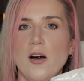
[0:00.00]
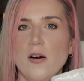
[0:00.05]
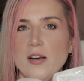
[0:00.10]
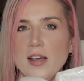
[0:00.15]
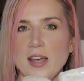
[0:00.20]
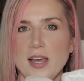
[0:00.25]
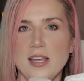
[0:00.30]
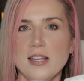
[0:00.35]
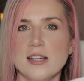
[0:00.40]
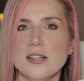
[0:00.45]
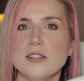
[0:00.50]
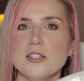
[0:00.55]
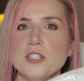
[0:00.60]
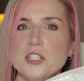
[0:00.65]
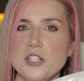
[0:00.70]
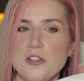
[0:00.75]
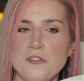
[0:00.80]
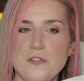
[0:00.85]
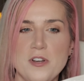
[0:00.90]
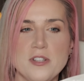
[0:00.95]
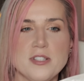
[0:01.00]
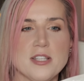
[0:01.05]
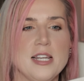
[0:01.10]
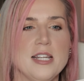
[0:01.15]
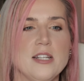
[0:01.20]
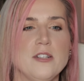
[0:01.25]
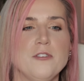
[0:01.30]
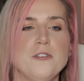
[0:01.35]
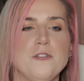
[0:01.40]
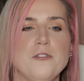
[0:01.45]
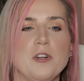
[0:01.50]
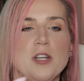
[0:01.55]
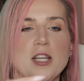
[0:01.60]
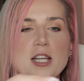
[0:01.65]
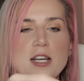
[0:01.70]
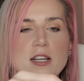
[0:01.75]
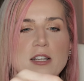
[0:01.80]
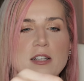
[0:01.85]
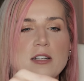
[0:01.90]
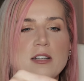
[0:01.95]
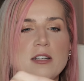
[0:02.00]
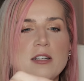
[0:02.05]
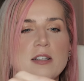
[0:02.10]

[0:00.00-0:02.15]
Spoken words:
Okay, she feels a little fuller.